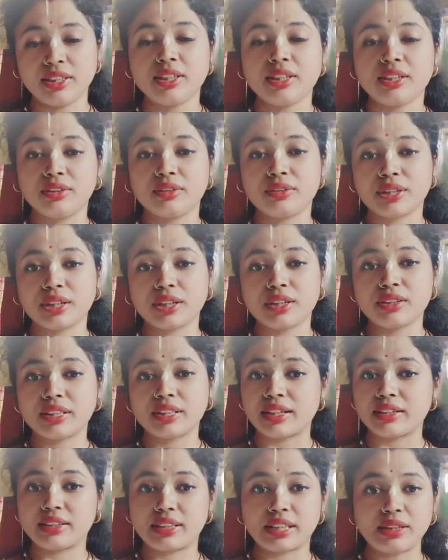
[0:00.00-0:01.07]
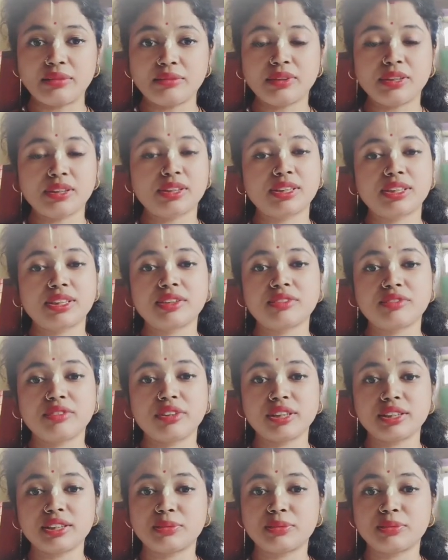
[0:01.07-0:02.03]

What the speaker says: these values